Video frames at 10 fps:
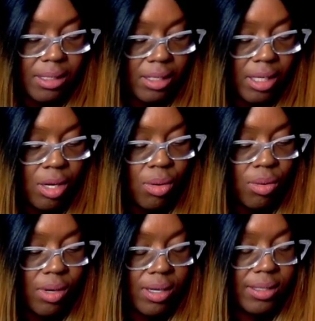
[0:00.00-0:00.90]
the
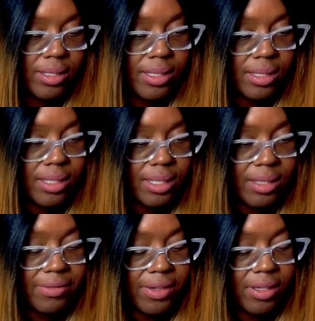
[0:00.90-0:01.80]
cords and
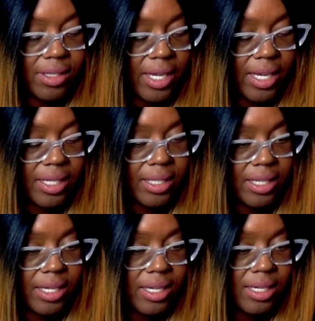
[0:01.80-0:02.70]
stuff, all that in
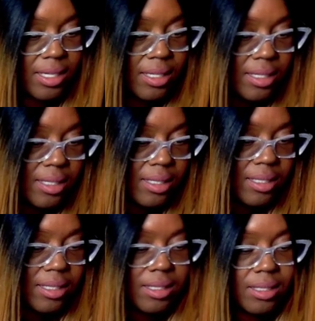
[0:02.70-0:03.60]
there. Let's
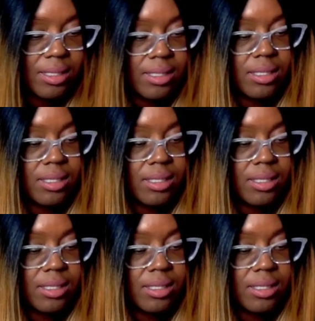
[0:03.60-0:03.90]
see.